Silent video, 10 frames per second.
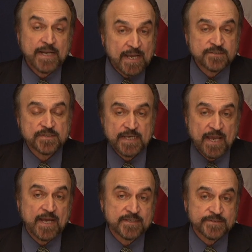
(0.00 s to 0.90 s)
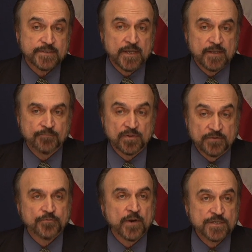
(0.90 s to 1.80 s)
actually has a
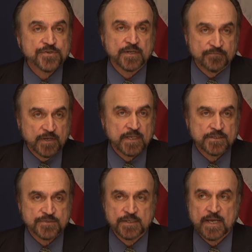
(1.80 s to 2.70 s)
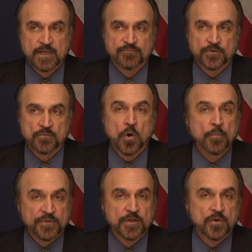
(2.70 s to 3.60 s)
proliferation advantage in that if you
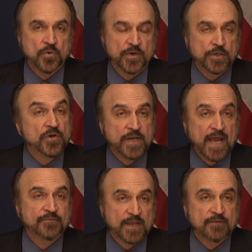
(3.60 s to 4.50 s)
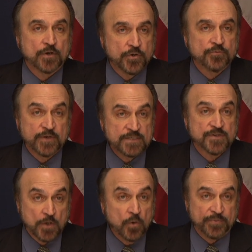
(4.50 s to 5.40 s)
open the core, you're going to have a good
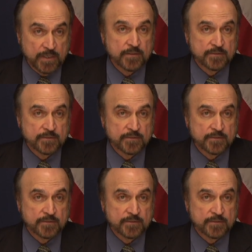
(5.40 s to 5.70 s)
reason to open it.